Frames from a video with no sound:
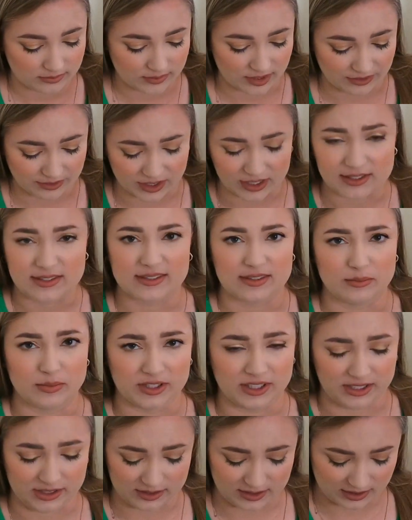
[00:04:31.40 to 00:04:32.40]
if not
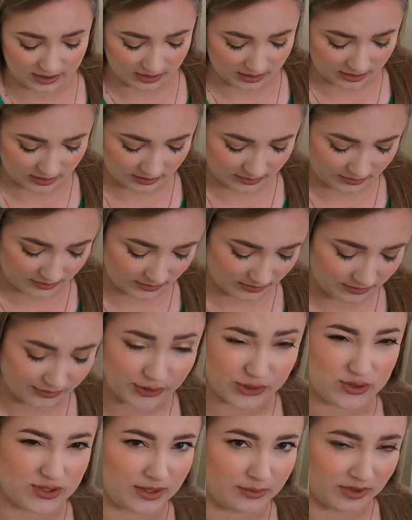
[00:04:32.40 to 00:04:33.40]
siblings.
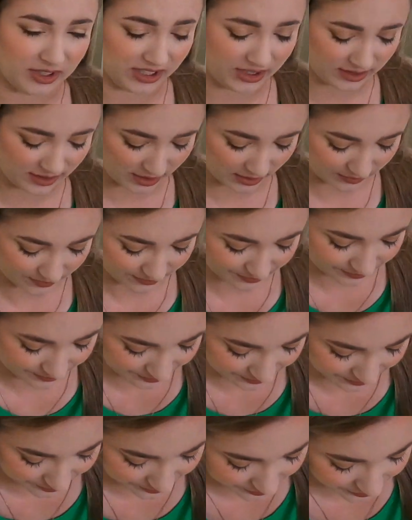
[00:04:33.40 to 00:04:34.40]
They're siblings.
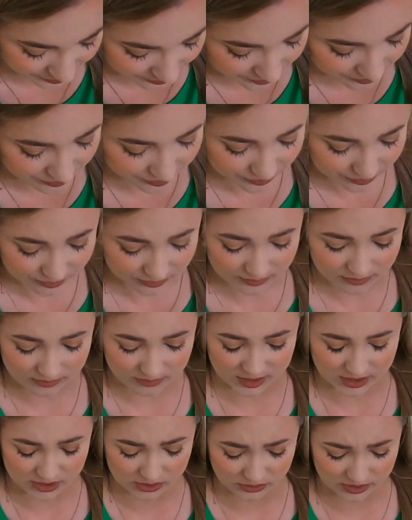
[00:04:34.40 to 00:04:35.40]

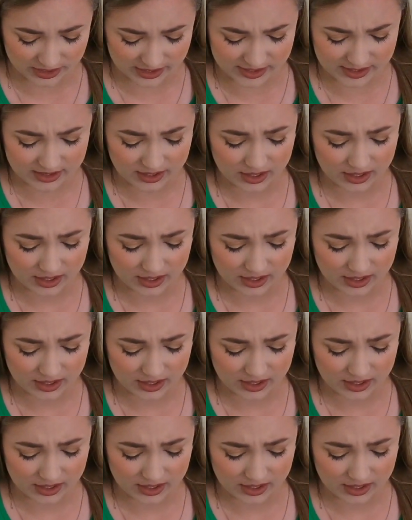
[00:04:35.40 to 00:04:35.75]
So the